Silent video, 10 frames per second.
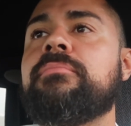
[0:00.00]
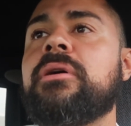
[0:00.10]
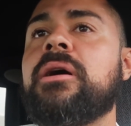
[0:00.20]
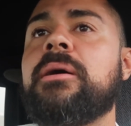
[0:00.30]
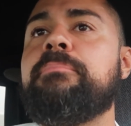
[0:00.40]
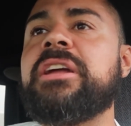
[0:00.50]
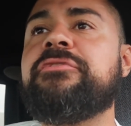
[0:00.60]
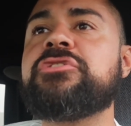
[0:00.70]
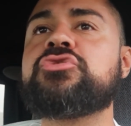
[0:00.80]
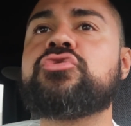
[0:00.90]

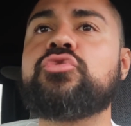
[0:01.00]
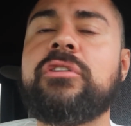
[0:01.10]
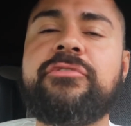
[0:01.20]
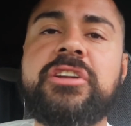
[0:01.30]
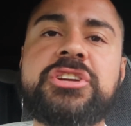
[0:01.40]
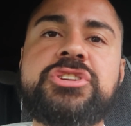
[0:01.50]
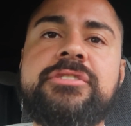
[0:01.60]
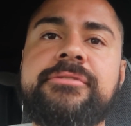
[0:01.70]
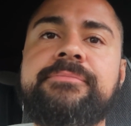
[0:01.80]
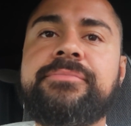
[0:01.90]
beneficial soil for next
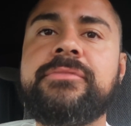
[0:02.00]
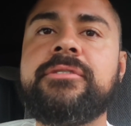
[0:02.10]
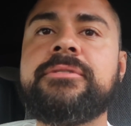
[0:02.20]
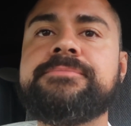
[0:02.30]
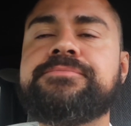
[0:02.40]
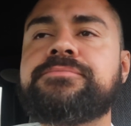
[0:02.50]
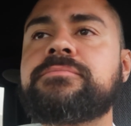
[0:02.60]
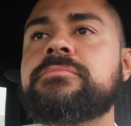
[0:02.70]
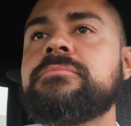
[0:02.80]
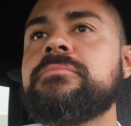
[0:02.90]
year, you know.
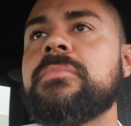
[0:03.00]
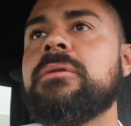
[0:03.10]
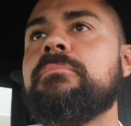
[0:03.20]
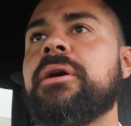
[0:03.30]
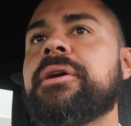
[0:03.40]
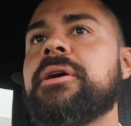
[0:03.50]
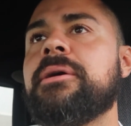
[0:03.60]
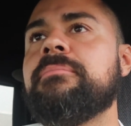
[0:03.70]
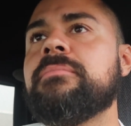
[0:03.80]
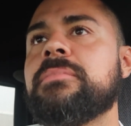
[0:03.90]
But
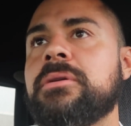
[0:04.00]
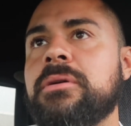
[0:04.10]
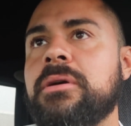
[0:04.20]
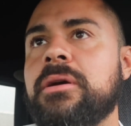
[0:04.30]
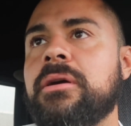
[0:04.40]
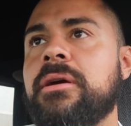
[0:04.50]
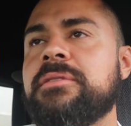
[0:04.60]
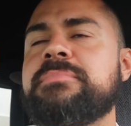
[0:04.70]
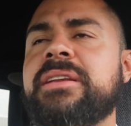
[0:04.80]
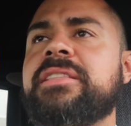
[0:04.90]

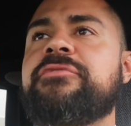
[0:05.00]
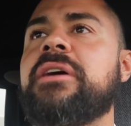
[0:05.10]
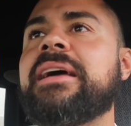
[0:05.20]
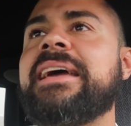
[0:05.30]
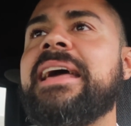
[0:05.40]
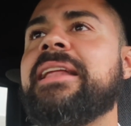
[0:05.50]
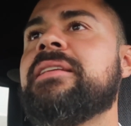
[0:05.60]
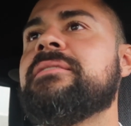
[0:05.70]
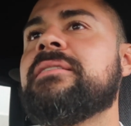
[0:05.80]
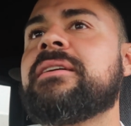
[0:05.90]
there's many different,
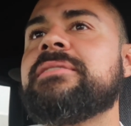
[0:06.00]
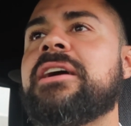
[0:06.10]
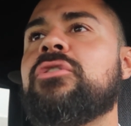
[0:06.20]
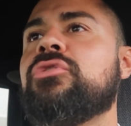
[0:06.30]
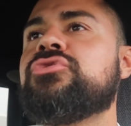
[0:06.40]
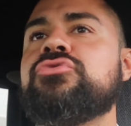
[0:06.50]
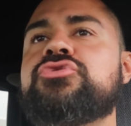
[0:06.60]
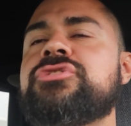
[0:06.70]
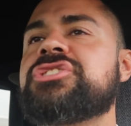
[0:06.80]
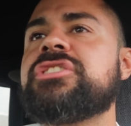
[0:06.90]
again, because I go into
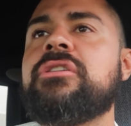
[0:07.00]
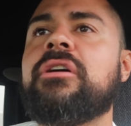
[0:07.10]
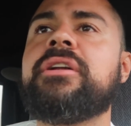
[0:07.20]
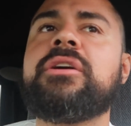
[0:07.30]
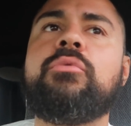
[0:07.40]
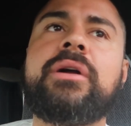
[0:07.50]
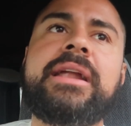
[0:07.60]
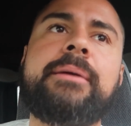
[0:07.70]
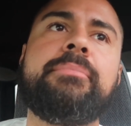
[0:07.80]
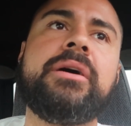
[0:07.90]
nutrition, gardening and
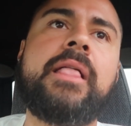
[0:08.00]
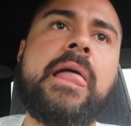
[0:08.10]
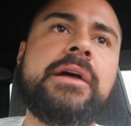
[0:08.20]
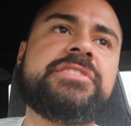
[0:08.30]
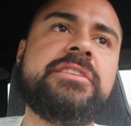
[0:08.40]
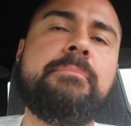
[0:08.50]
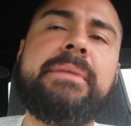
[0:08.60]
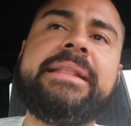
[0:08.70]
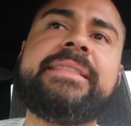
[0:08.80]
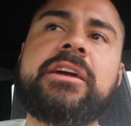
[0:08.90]
whatnot, but see, the
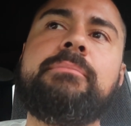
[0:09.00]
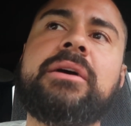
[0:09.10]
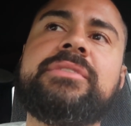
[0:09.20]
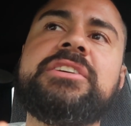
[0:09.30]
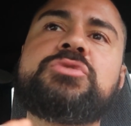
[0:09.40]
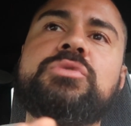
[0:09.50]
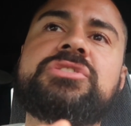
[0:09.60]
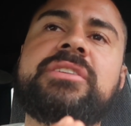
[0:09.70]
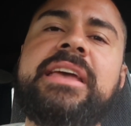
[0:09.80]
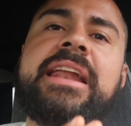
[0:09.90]
main thing about this was
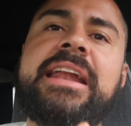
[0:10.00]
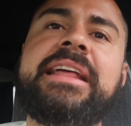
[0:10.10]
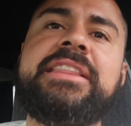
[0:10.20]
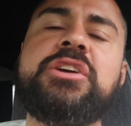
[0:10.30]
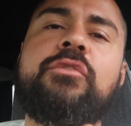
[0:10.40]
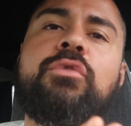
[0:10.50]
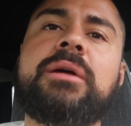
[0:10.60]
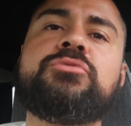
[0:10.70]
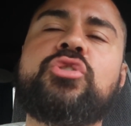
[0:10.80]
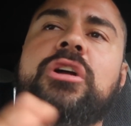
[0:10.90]
to get an idea of what
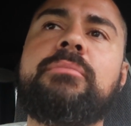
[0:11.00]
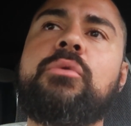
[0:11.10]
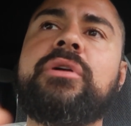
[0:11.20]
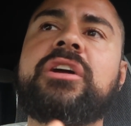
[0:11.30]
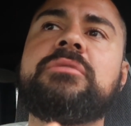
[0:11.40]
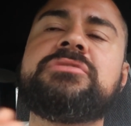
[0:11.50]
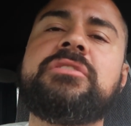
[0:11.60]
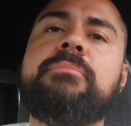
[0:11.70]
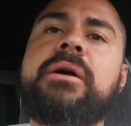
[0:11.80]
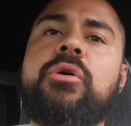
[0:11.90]
I'm talking about when it comes to
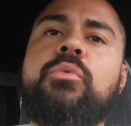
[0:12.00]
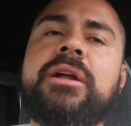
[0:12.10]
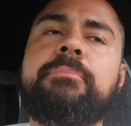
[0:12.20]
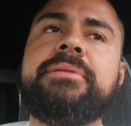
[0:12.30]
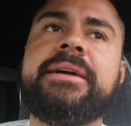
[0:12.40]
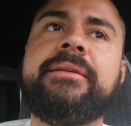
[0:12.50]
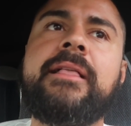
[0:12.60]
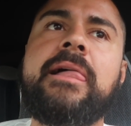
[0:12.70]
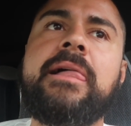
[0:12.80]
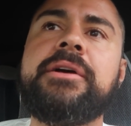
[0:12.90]
the marijuana plant.
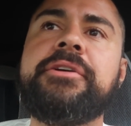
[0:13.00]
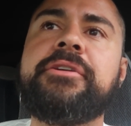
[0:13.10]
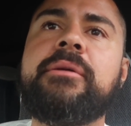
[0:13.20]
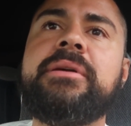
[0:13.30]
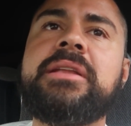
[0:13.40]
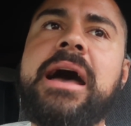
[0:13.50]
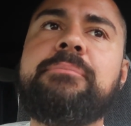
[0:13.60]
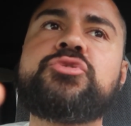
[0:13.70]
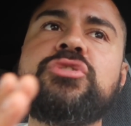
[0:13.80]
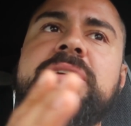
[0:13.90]
You know what I mean?
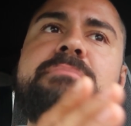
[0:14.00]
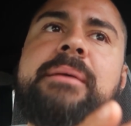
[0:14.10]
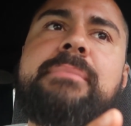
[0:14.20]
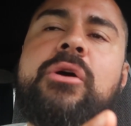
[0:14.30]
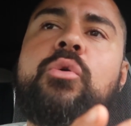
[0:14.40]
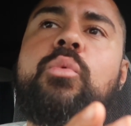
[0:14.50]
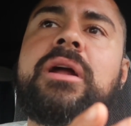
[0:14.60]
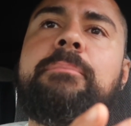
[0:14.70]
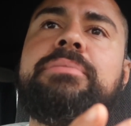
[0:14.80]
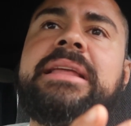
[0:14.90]
I'm treating my
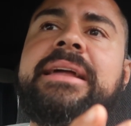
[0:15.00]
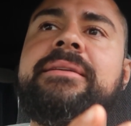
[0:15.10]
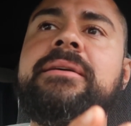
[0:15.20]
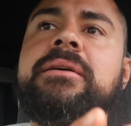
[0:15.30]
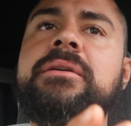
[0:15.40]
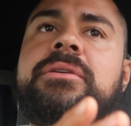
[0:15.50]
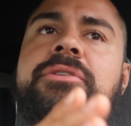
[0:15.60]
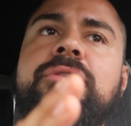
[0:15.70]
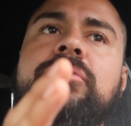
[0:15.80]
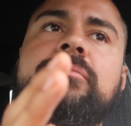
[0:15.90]
marijuana plant,
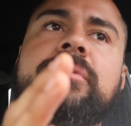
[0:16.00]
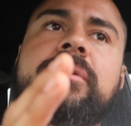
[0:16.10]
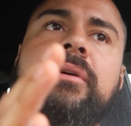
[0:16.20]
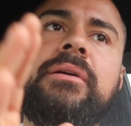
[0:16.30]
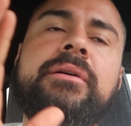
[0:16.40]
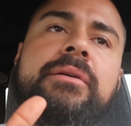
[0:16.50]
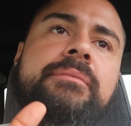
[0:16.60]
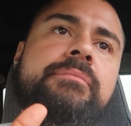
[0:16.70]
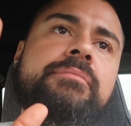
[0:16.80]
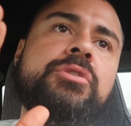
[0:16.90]

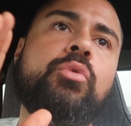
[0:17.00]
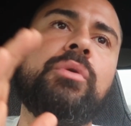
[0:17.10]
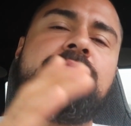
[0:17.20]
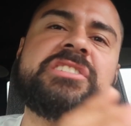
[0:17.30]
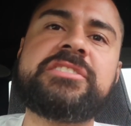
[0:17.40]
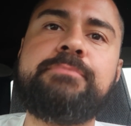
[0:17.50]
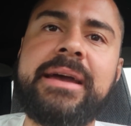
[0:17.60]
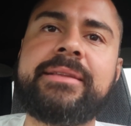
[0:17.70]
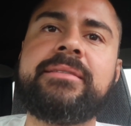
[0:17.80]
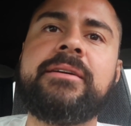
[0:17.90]
with
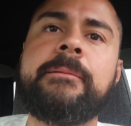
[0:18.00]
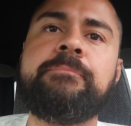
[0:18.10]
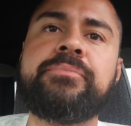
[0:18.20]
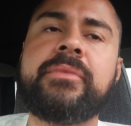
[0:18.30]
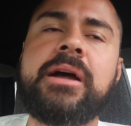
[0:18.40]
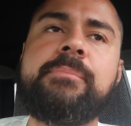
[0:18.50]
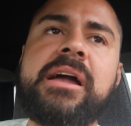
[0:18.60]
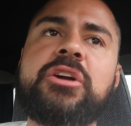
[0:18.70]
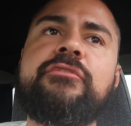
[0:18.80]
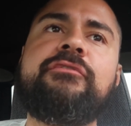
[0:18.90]
respect. I'm
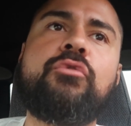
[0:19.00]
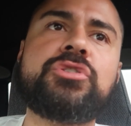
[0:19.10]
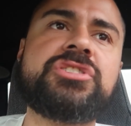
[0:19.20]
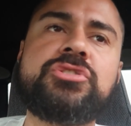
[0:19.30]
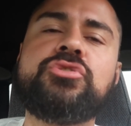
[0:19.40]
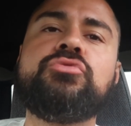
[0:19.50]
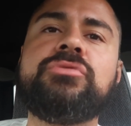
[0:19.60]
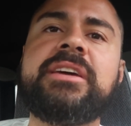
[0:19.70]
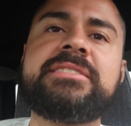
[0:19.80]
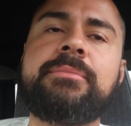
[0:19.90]
not going to force it to do
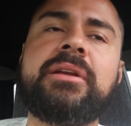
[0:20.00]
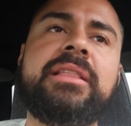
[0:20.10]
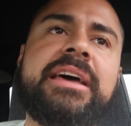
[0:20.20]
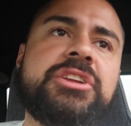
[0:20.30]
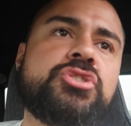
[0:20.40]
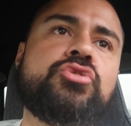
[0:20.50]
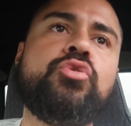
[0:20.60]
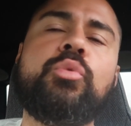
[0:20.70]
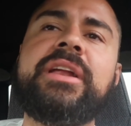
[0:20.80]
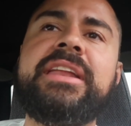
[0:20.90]
things. I'm going to let it just
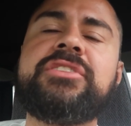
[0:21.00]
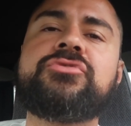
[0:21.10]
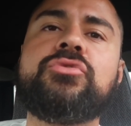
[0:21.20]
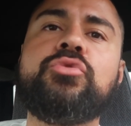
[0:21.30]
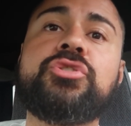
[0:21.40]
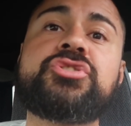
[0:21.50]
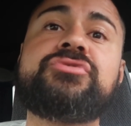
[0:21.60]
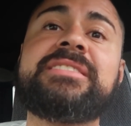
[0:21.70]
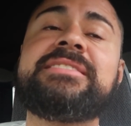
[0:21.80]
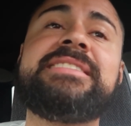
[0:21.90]
do what it needs to do. The
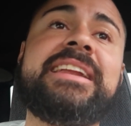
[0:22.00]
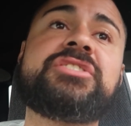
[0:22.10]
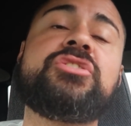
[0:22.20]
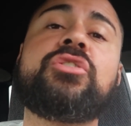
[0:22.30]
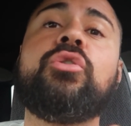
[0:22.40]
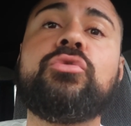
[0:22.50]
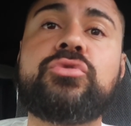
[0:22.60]
stresses that it's going to go